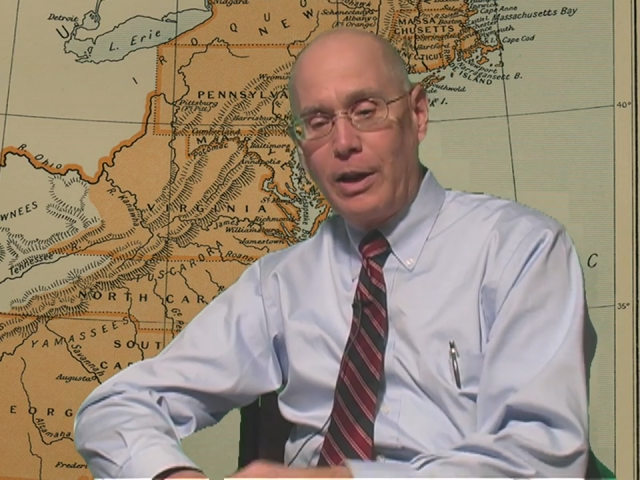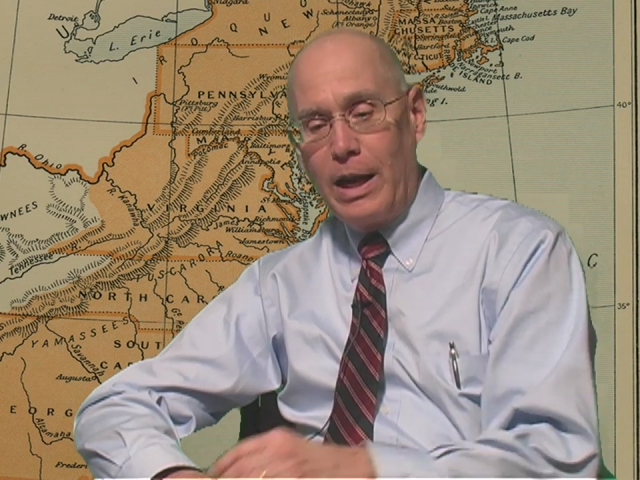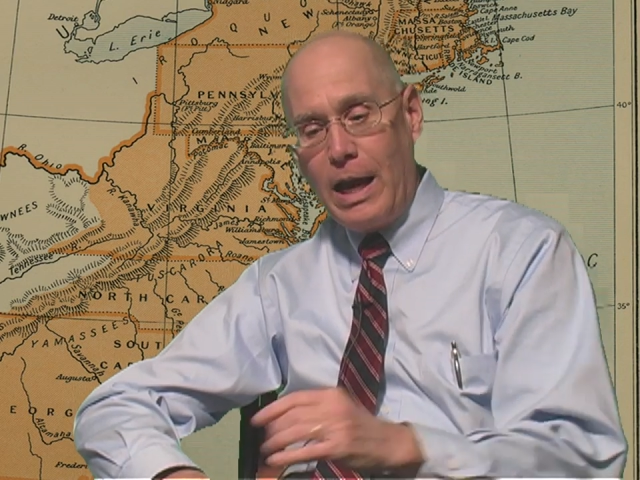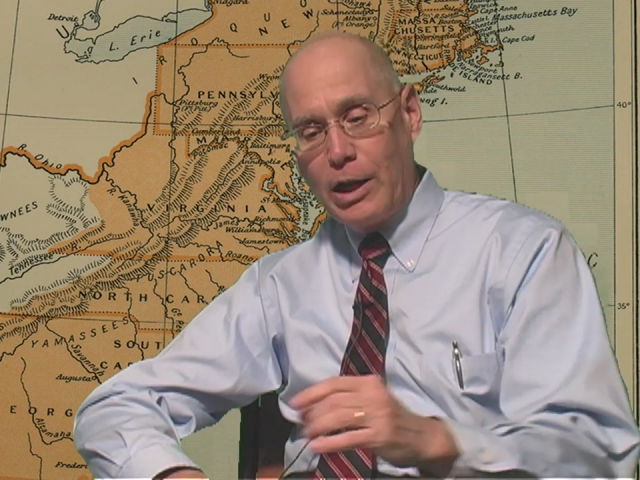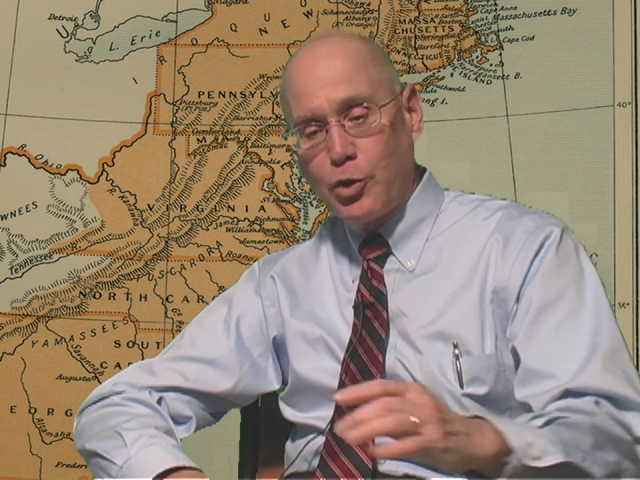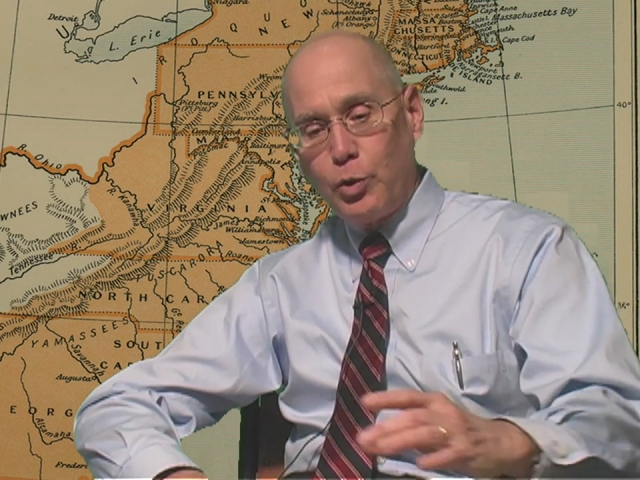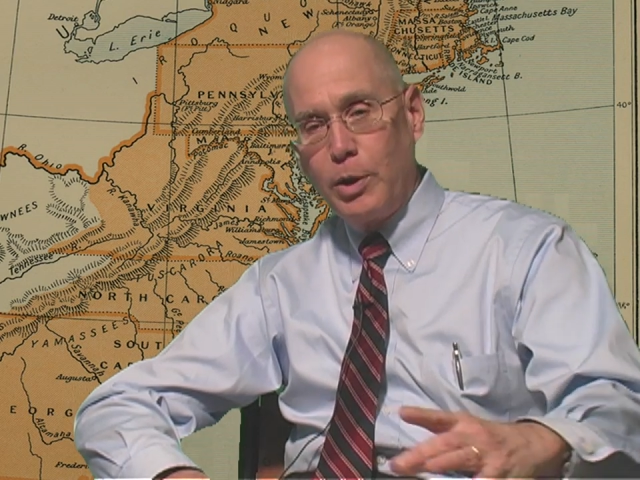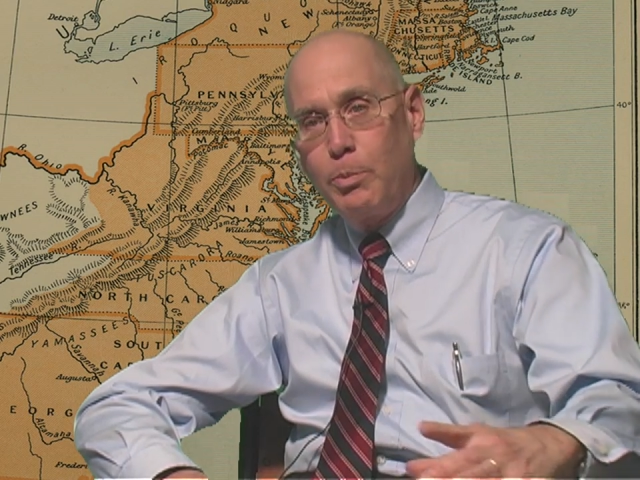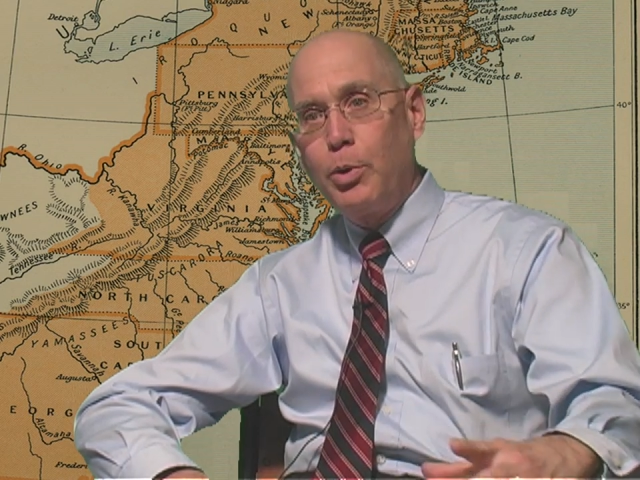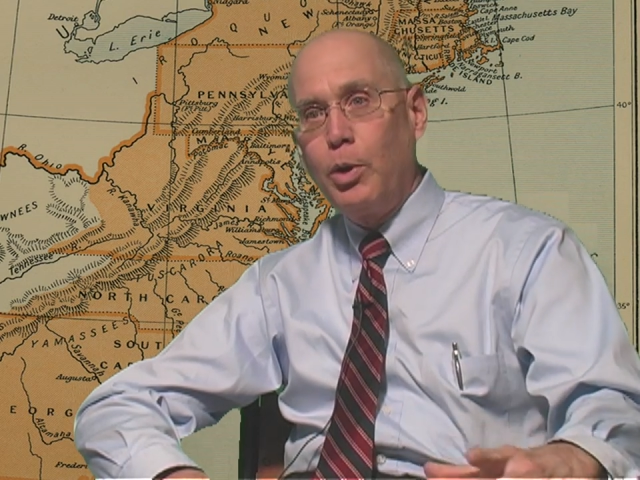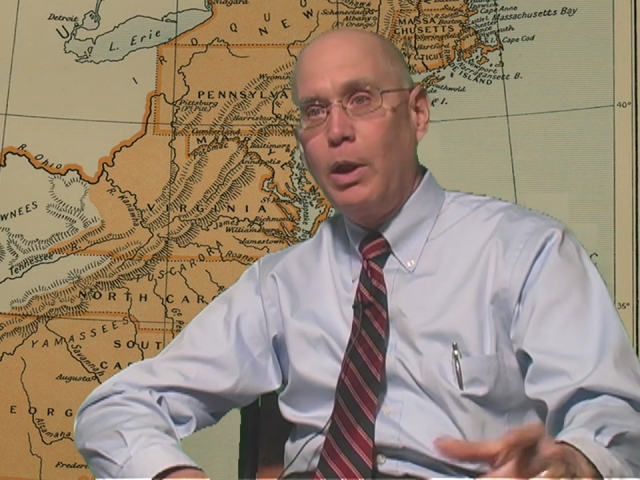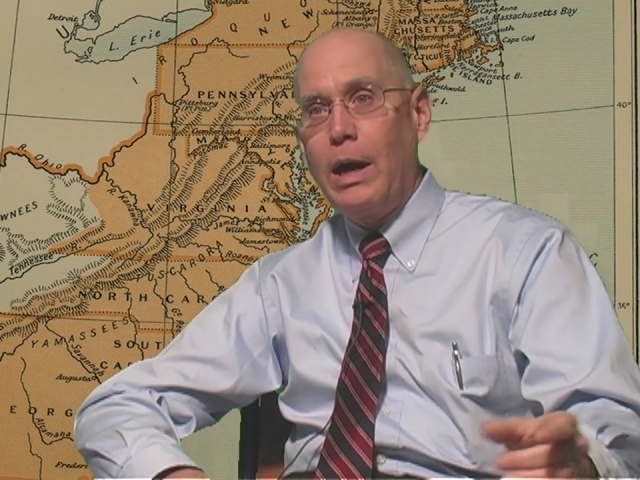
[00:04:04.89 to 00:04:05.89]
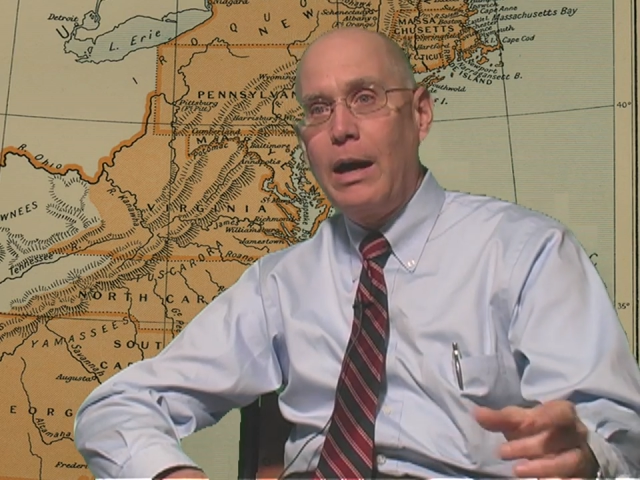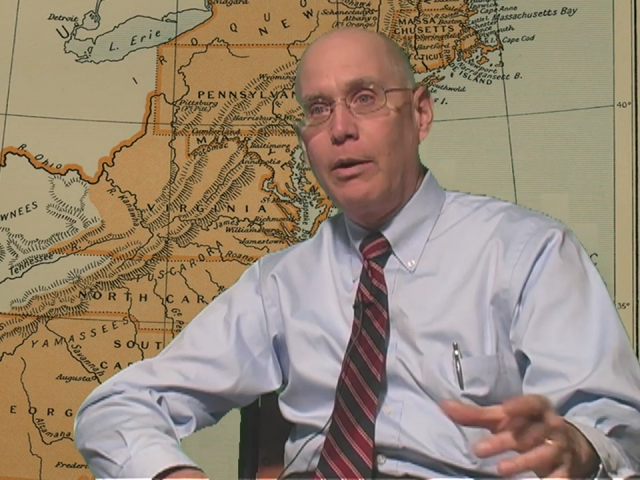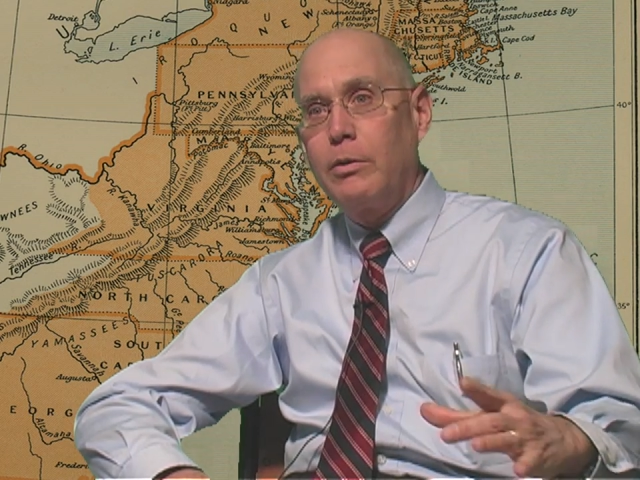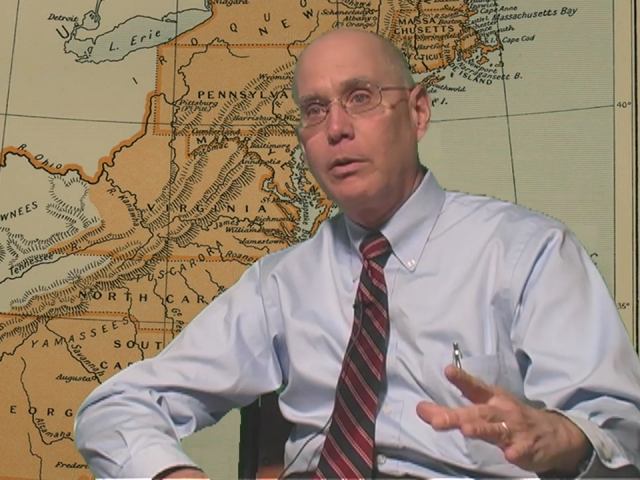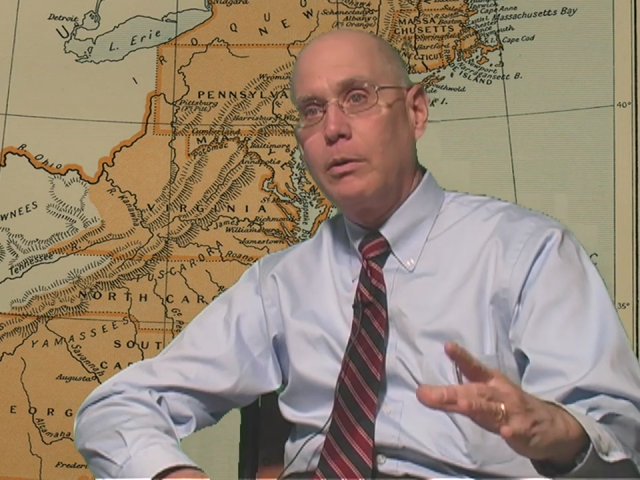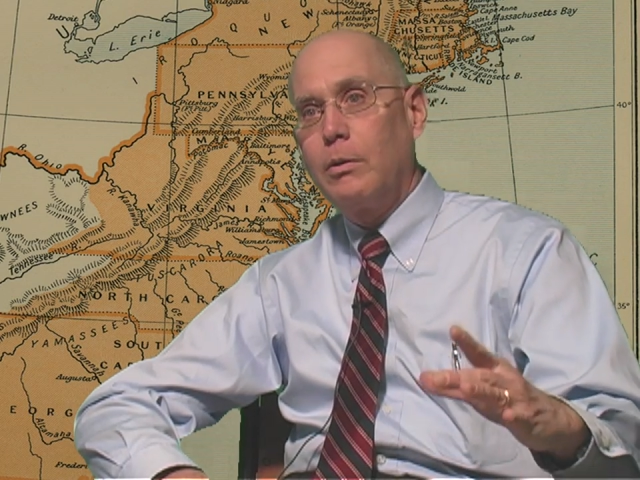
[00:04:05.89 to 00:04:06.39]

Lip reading: I actually pull out